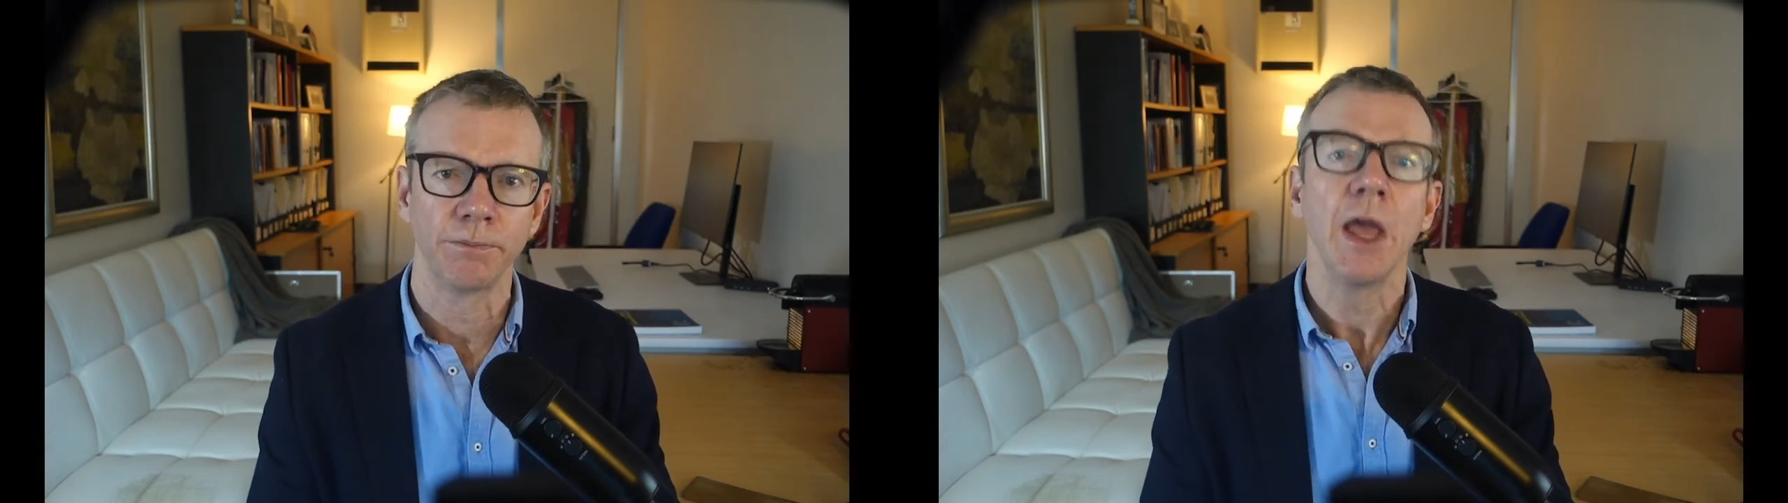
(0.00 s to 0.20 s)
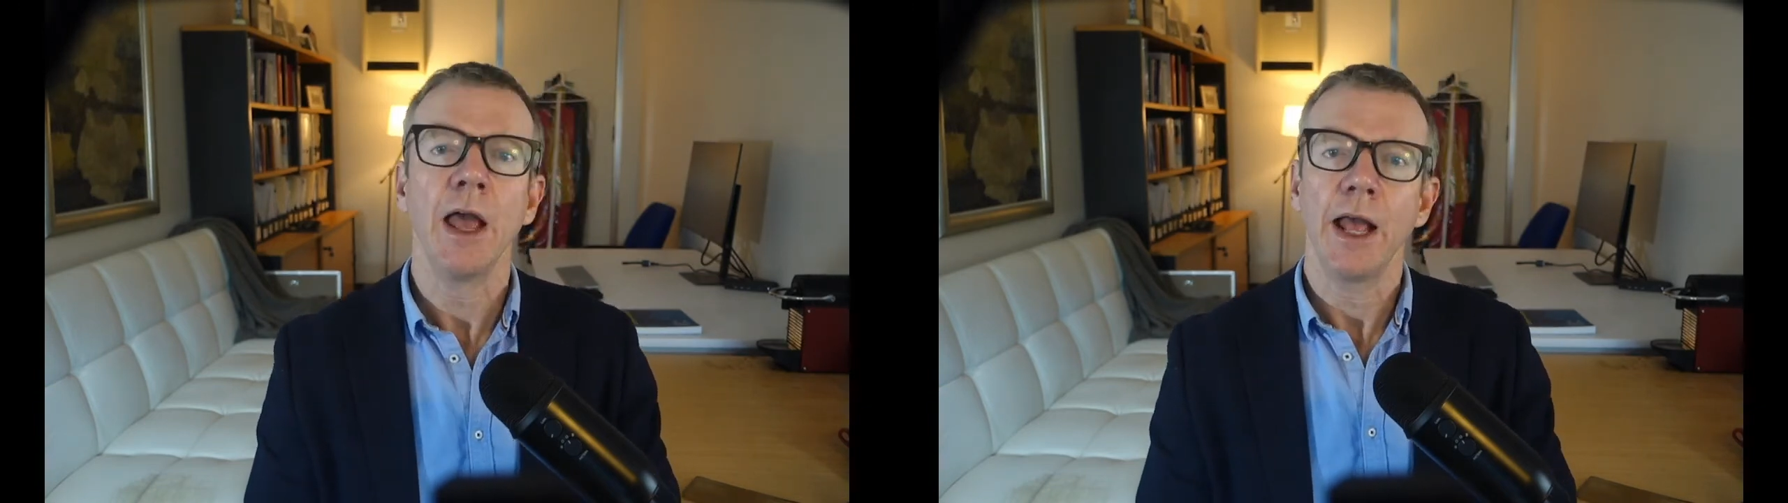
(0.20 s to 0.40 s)

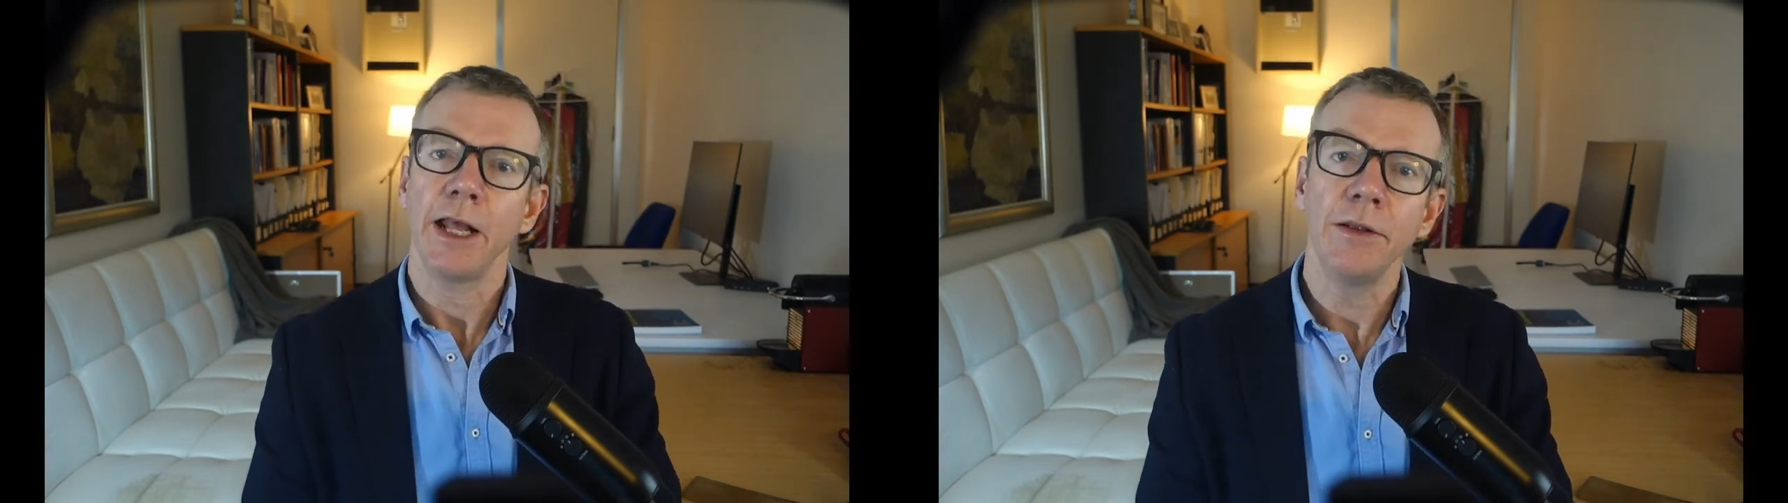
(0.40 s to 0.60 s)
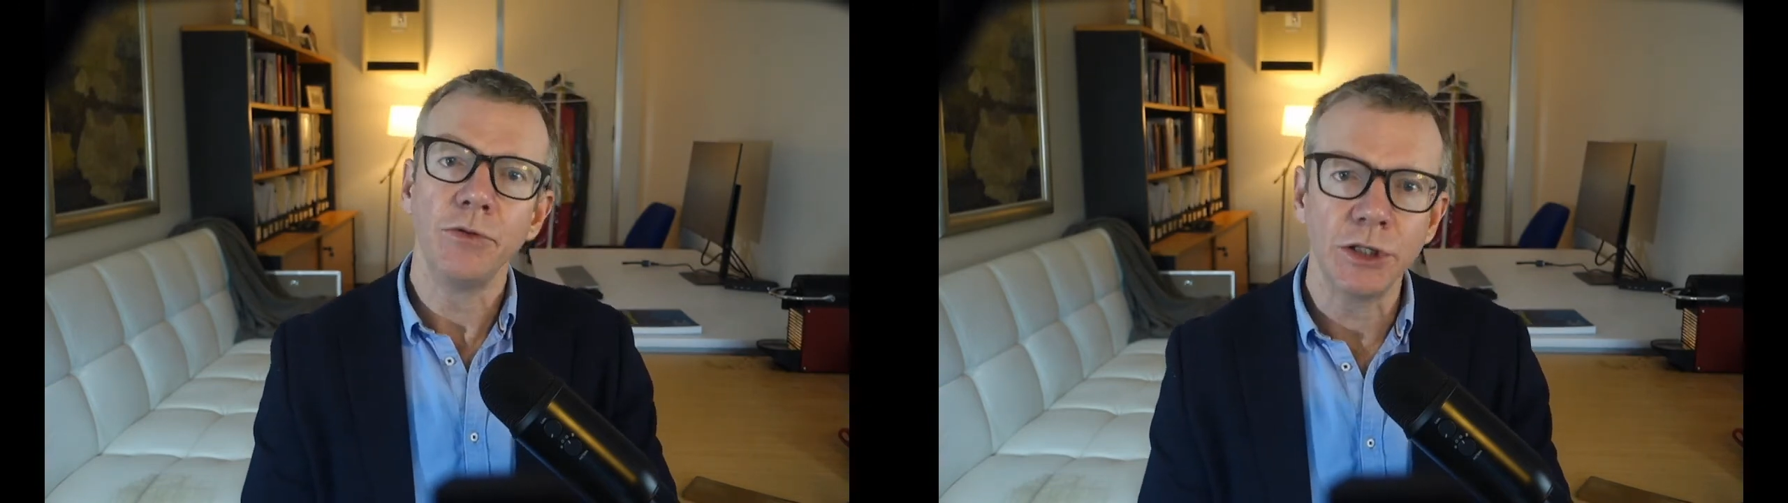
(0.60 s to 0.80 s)
In
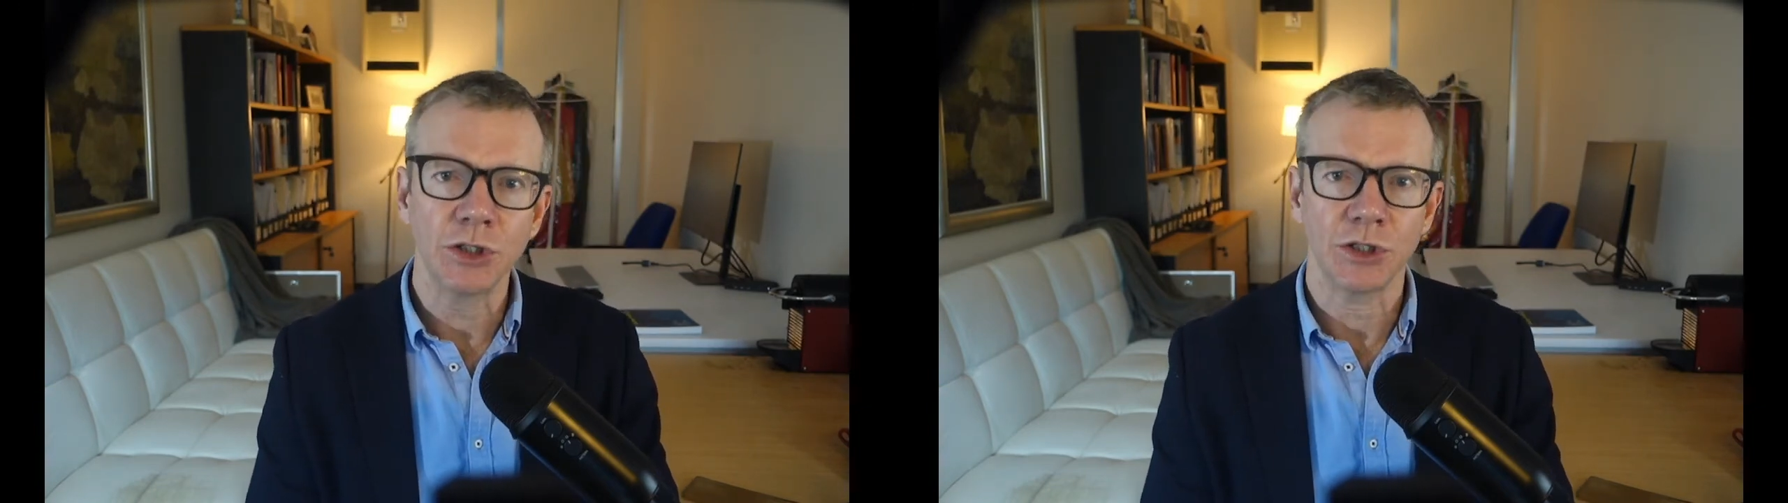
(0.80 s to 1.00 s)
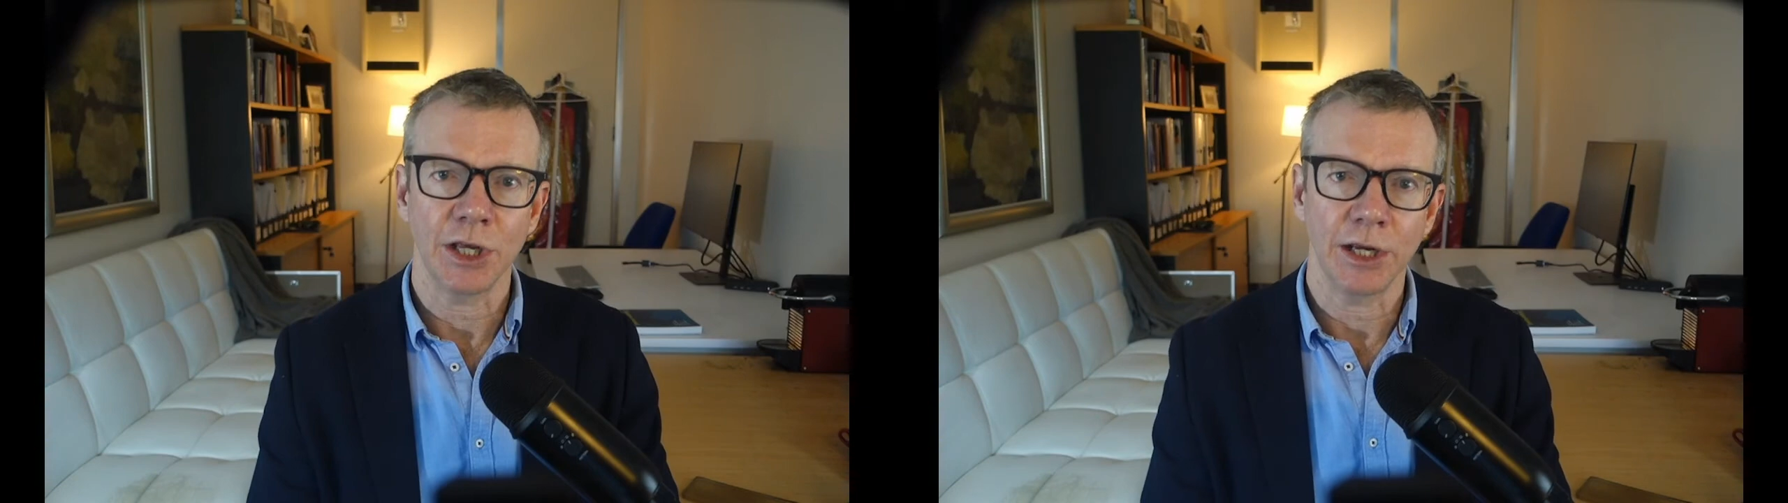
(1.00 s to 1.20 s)
this
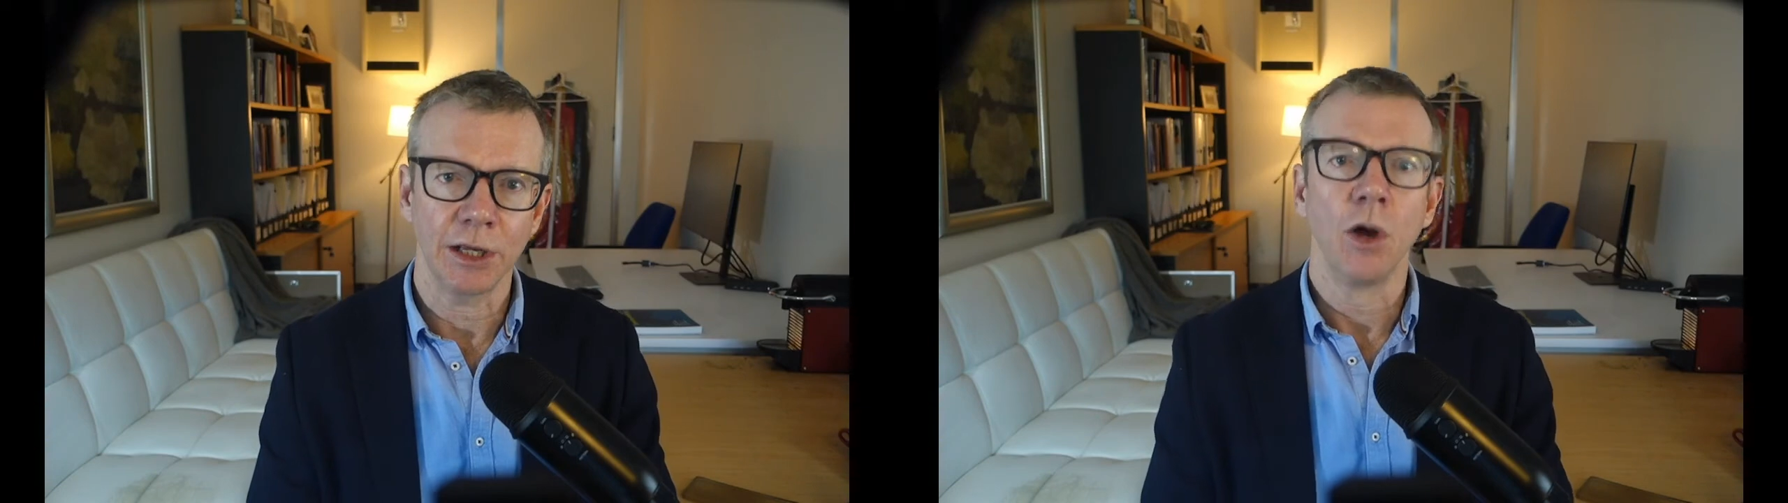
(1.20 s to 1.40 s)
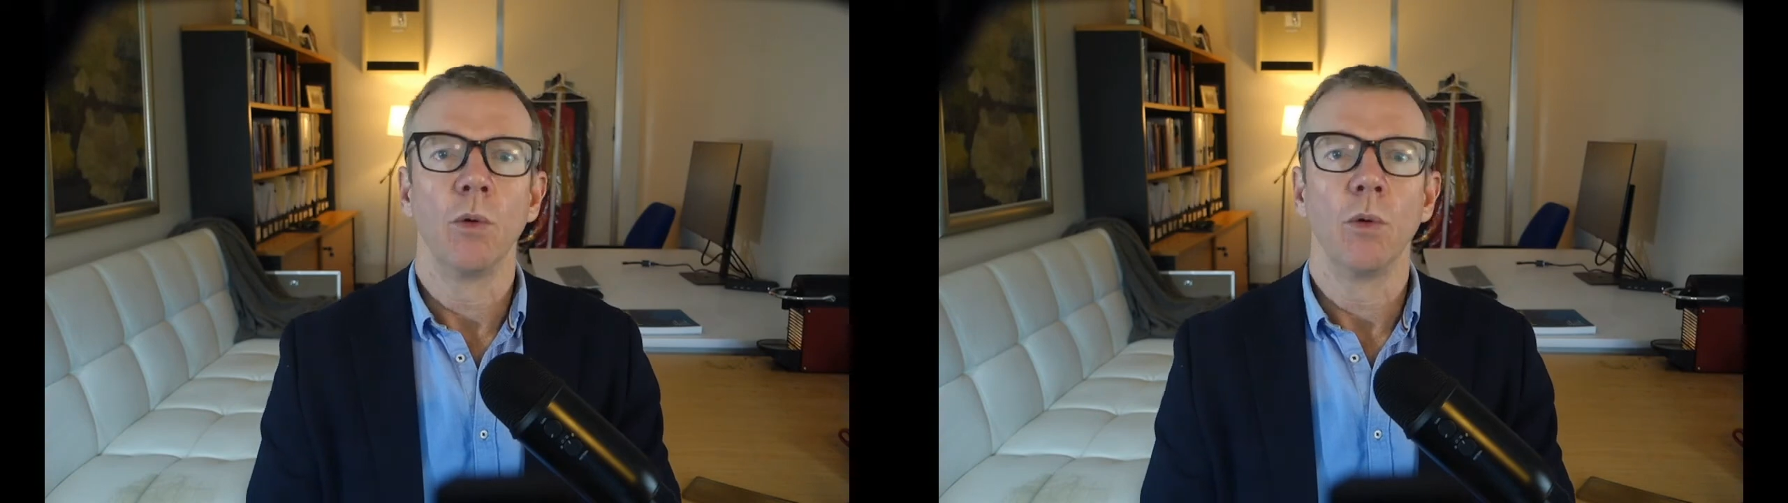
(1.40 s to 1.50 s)
setting, we